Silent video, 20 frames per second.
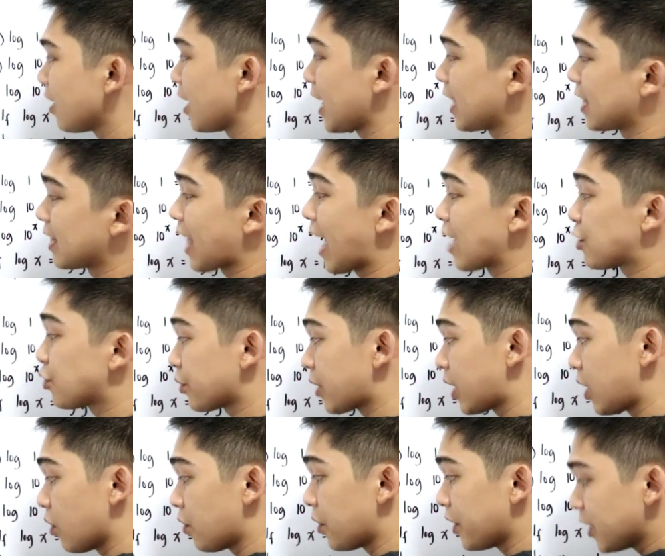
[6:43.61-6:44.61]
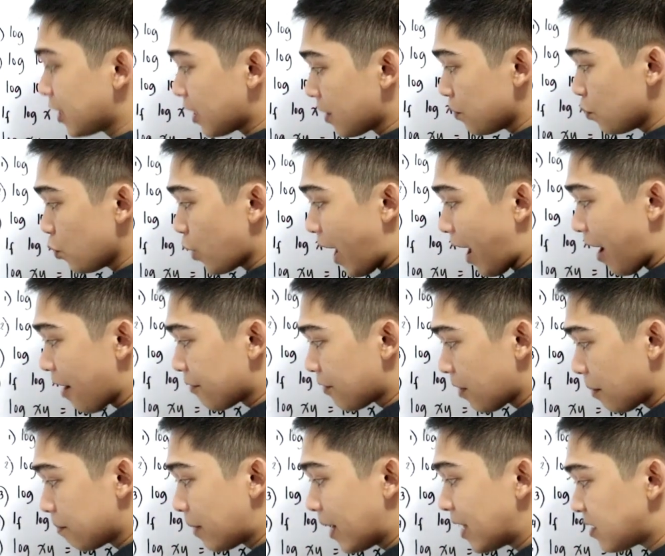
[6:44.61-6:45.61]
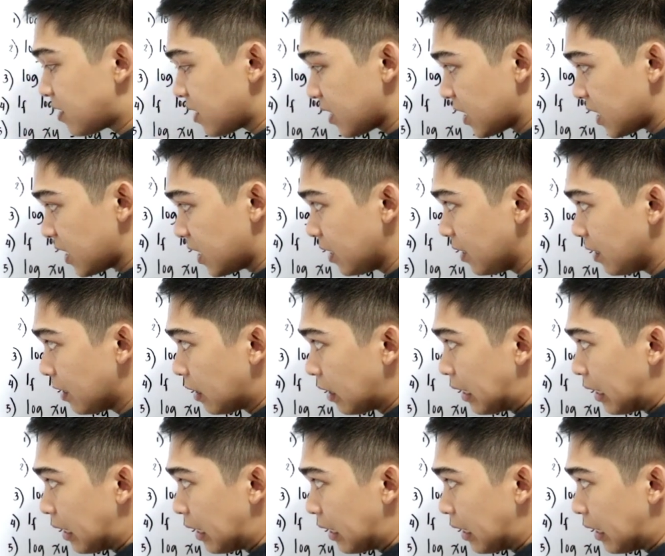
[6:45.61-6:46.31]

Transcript: in natural logarithm, we have base e,